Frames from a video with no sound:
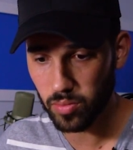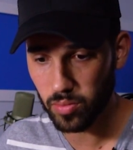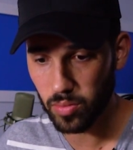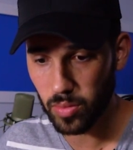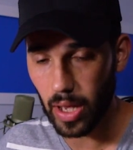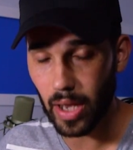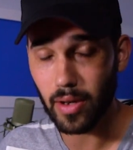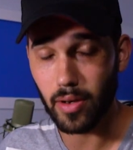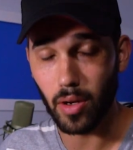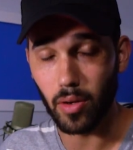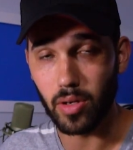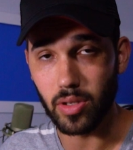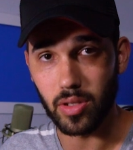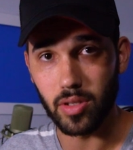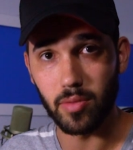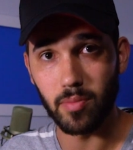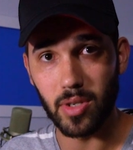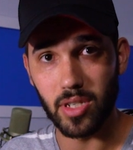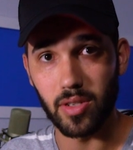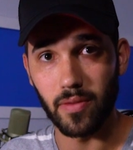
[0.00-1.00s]
not notice
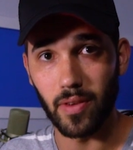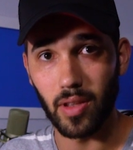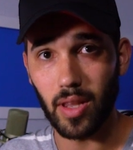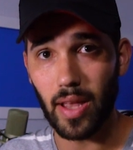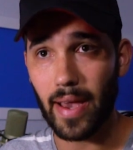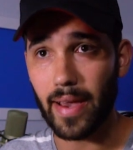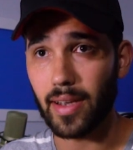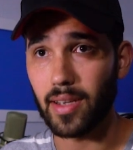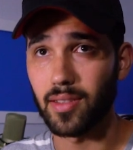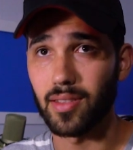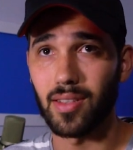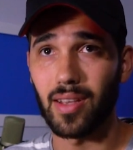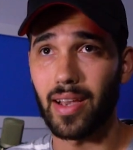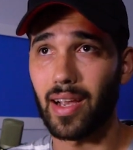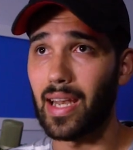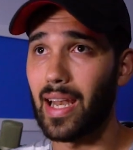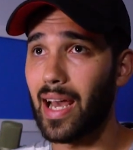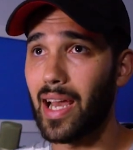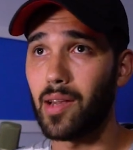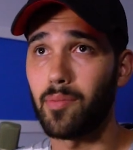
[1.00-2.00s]
as much of a lag, because it's like a
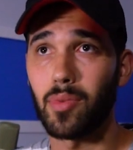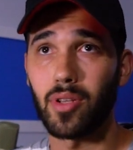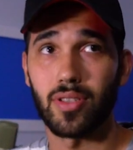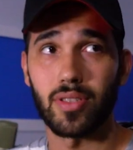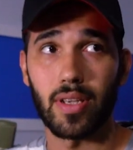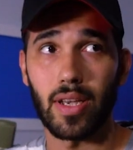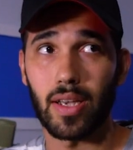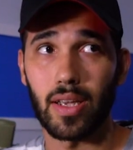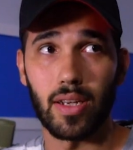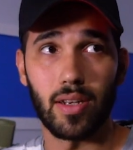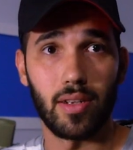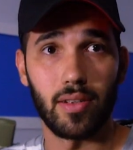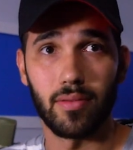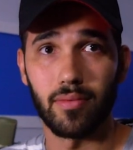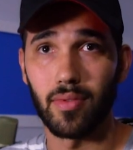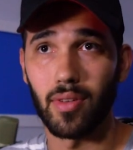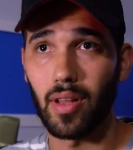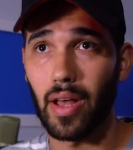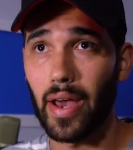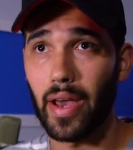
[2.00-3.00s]
9 millisecond
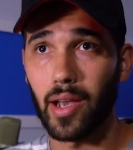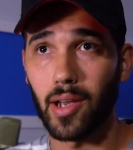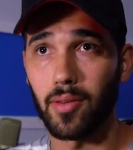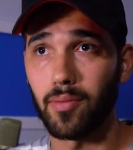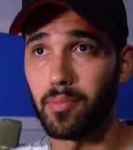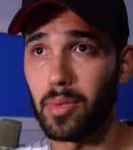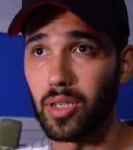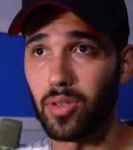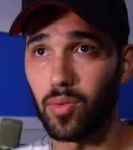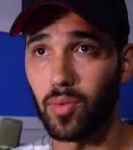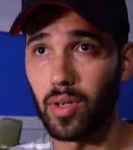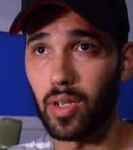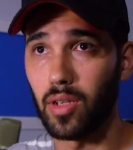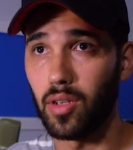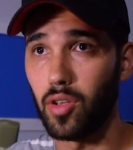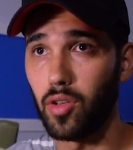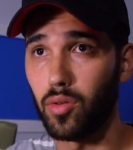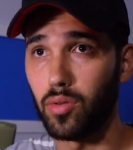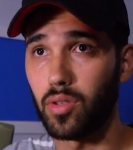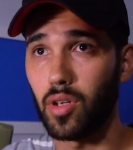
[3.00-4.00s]
lag
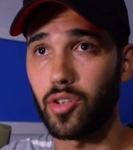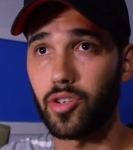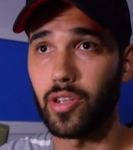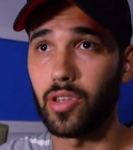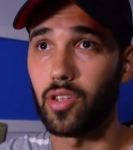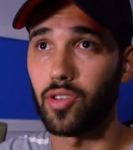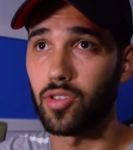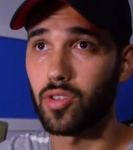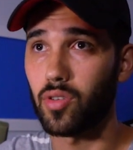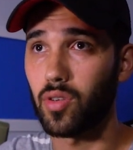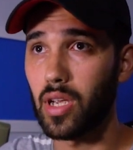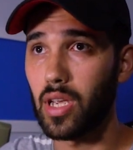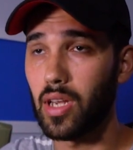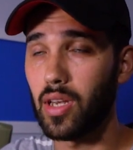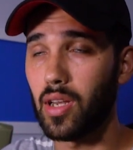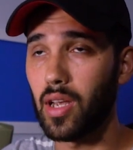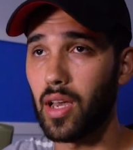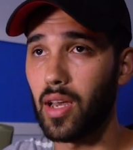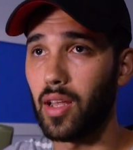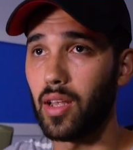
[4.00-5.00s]
between you touching the
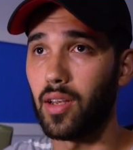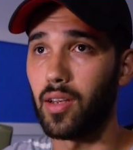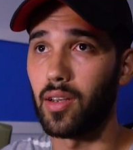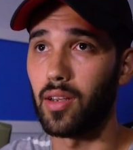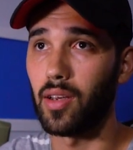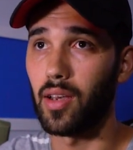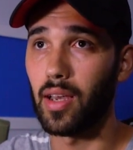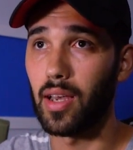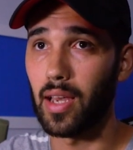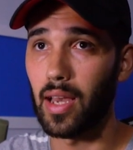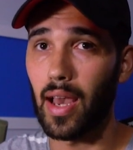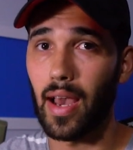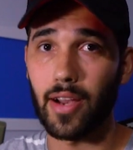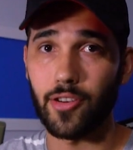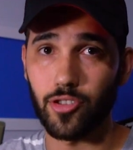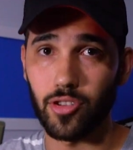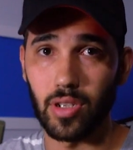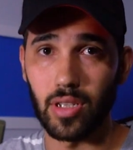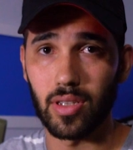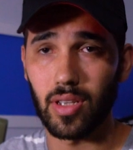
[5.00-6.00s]
screen and it
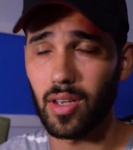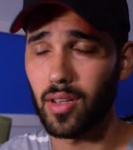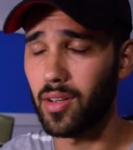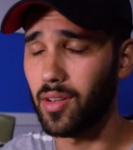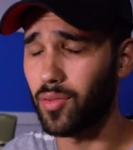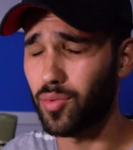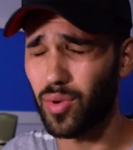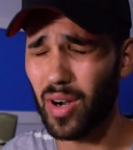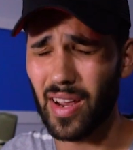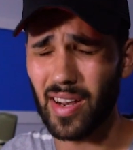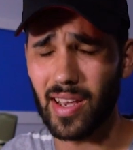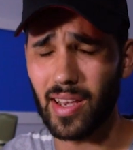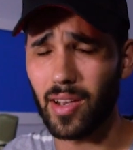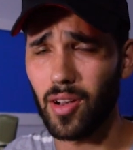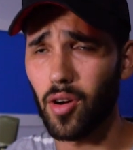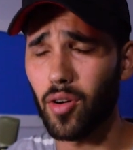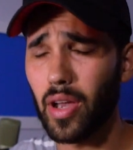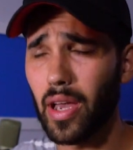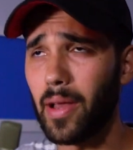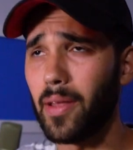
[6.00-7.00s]
actually writing.
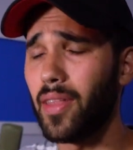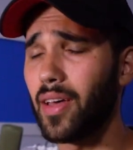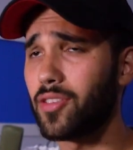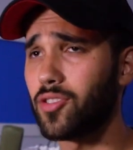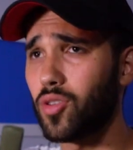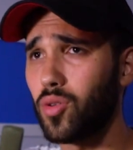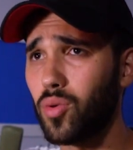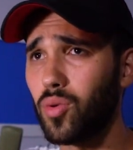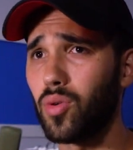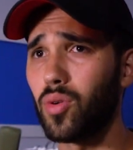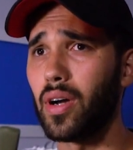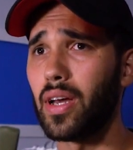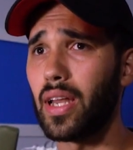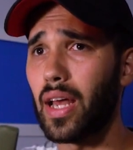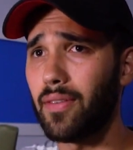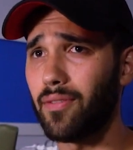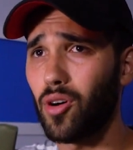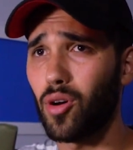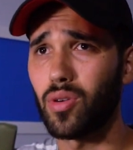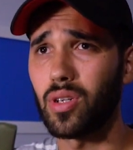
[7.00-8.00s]
Okay, that's cool. And
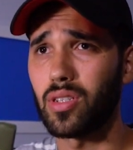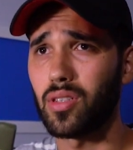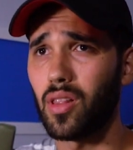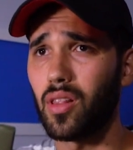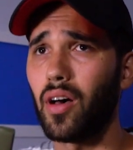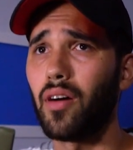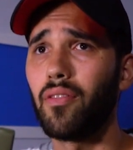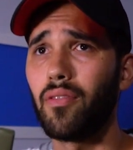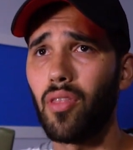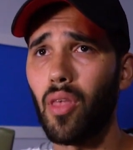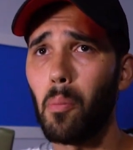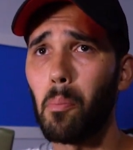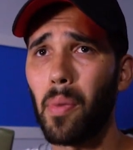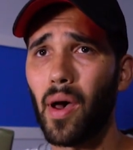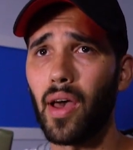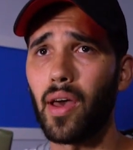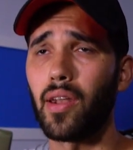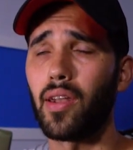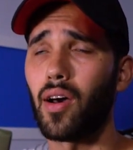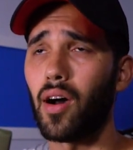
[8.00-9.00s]
I've always loved the
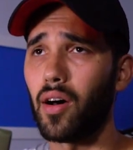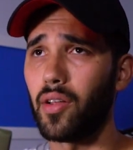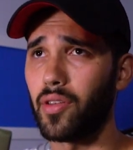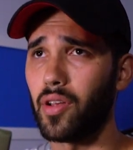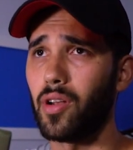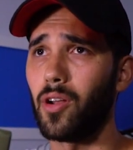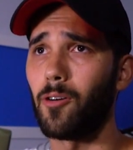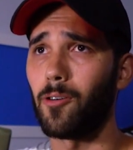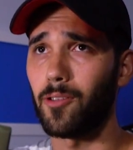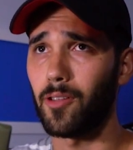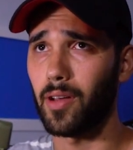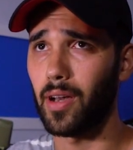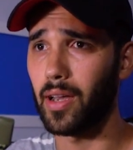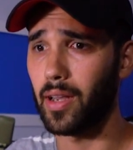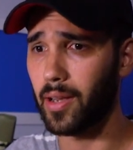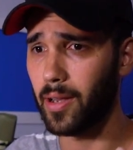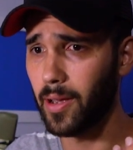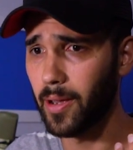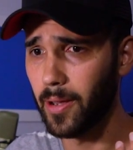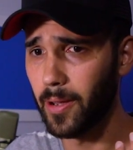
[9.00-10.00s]
pen on the Note
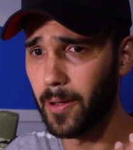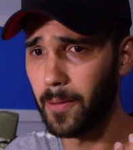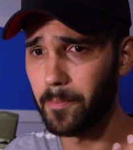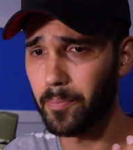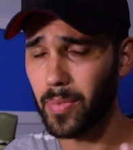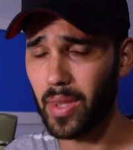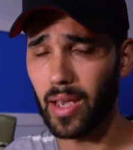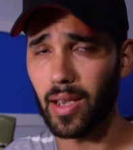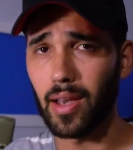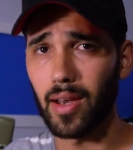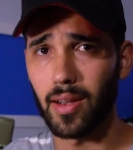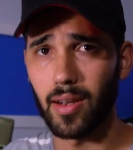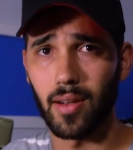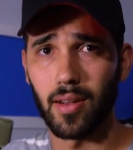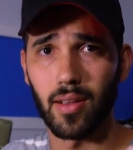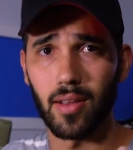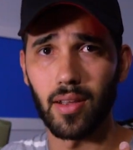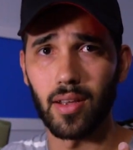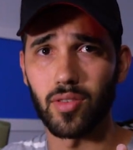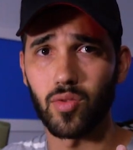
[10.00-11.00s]
line.
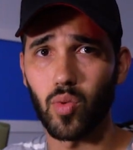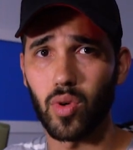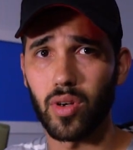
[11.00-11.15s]
Again, it's